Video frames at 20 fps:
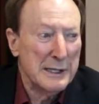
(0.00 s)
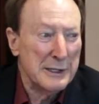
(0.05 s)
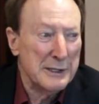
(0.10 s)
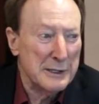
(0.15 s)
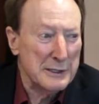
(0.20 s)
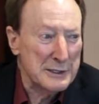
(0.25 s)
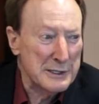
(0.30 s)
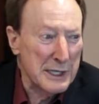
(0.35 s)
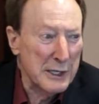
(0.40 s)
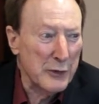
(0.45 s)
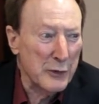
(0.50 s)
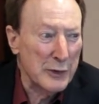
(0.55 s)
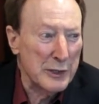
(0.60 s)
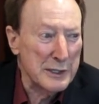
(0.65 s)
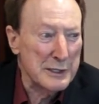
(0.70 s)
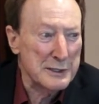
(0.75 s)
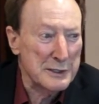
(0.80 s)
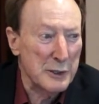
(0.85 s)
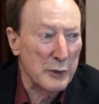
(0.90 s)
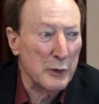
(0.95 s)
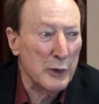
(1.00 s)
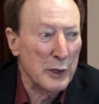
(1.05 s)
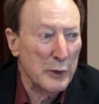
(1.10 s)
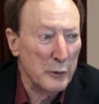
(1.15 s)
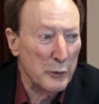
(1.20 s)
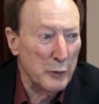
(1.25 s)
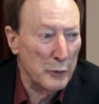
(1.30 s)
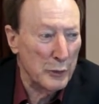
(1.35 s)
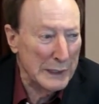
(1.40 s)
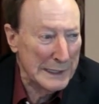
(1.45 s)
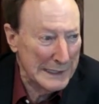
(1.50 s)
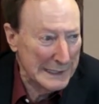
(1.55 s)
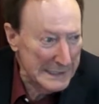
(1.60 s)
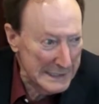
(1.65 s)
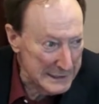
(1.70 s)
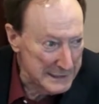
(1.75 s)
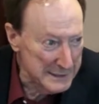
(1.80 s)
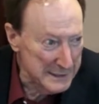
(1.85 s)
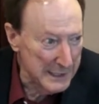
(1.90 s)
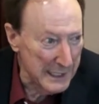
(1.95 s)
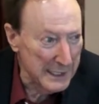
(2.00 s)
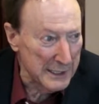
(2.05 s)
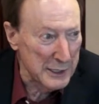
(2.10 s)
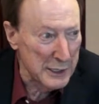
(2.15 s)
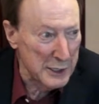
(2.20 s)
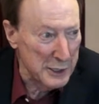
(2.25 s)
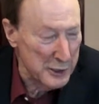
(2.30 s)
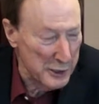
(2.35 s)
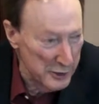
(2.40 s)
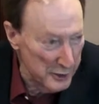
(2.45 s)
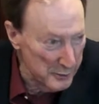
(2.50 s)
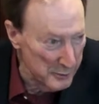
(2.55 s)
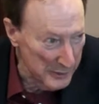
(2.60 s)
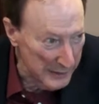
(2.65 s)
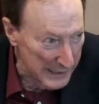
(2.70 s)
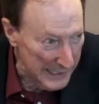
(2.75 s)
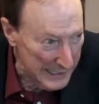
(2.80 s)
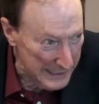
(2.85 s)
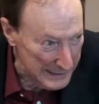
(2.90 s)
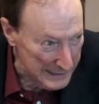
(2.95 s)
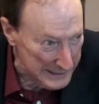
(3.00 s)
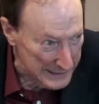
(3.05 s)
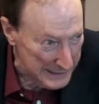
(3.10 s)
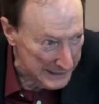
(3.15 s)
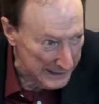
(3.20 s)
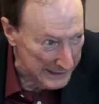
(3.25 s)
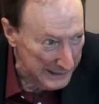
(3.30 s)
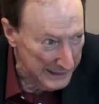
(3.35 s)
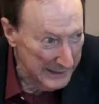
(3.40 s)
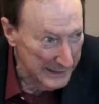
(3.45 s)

the secret, is to release that human energy,